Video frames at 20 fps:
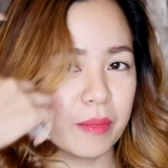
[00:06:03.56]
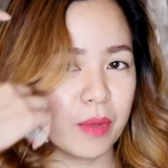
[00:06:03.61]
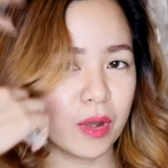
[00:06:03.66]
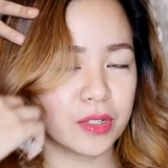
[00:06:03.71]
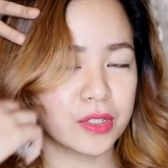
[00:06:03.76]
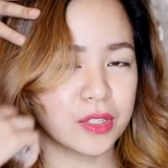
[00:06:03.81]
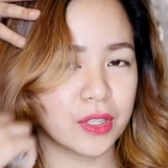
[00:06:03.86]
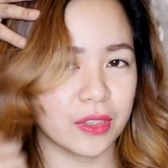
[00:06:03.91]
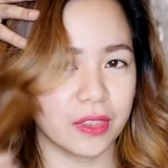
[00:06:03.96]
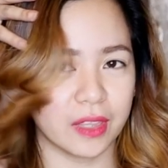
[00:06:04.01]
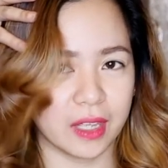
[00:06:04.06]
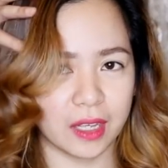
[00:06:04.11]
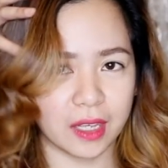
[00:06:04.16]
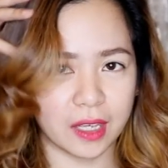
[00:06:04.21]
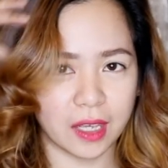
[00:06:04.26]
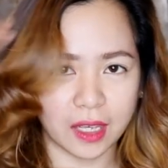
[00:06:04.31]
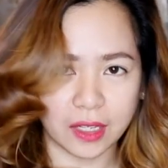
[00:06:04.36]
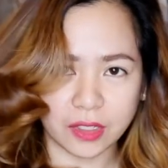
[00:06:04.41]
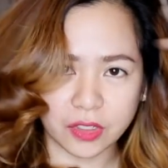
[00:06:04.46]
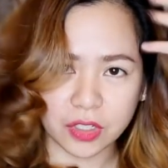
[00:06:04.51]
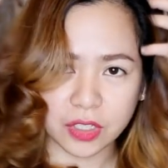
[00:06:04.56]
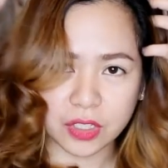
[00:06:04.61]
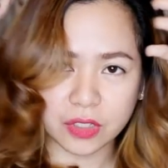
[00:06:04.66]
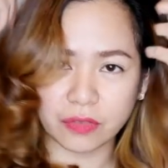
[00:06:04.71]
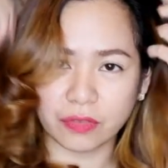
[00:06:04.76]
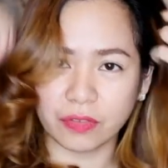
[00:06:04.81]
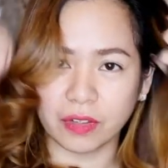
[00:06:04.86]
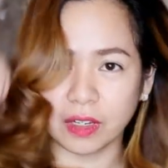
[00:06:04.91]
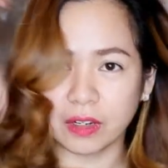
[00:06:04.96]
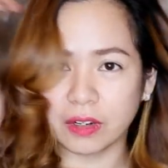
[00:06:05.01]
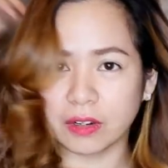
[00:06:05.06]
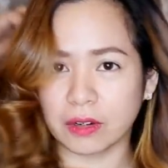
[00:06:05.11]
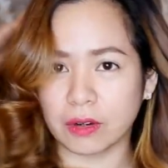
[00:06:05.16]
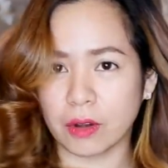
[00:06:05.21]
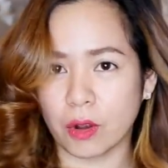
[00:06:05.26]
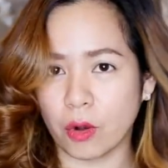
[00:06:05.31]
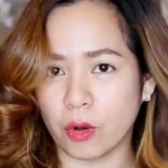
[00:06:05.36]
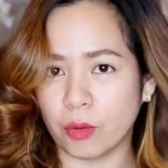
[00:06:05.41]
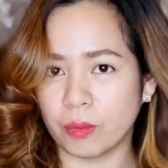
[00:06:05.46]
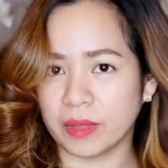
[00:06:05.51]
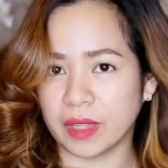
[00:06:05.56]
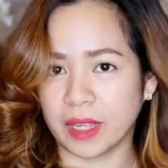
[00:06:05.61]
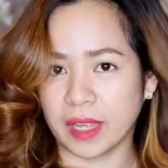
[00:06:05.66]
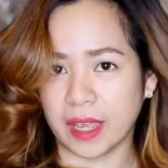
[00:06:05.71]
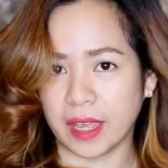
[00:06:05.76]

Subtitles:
I'm also thinking, just finger comb the